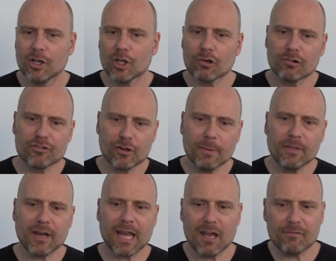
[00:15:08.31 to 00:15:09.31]
You're assuming
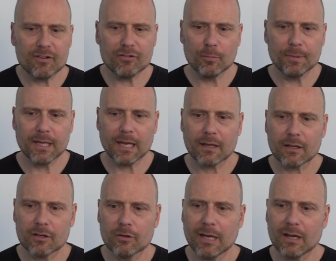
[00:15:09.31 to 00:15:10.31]
that every
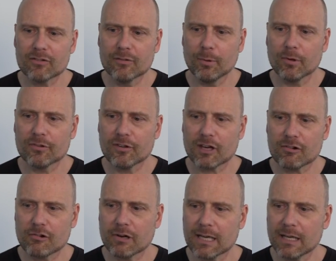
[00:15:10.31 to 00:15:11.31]
superdelegate who now supports
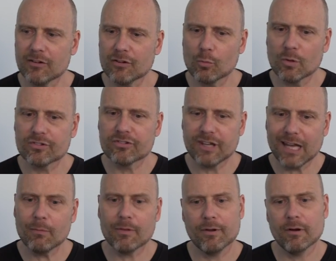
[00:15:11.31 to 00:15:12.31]
Secretary Clinton will
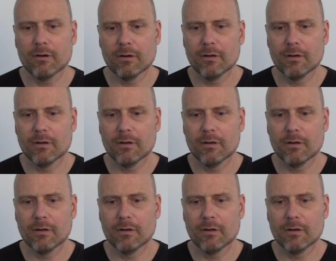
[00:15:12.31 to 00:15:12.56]
stay with her.